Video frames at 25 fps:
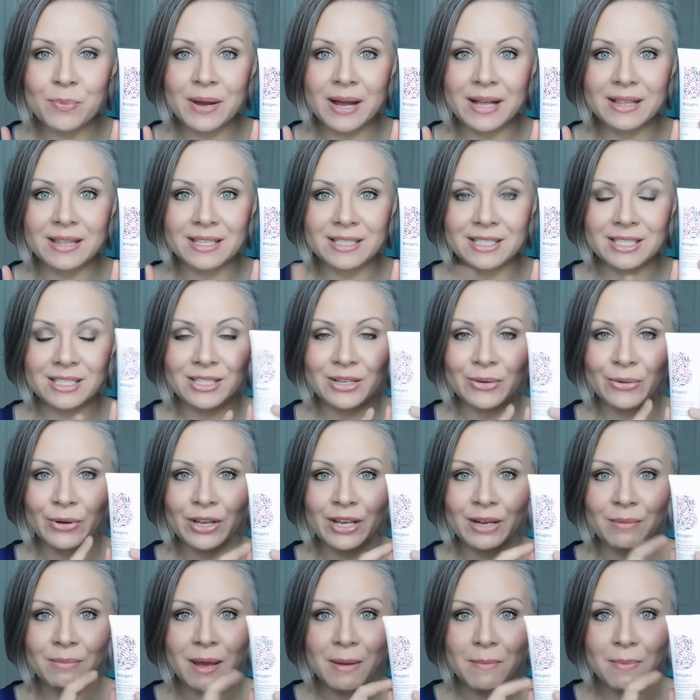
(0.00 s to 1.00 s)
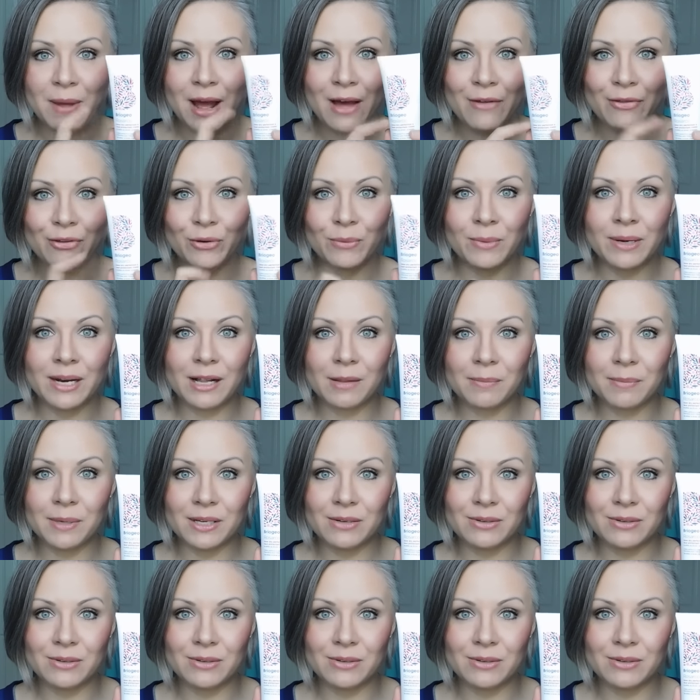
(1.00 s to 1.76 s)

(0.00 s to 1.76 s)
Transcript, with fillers: but this is going in my bathroom and I'll be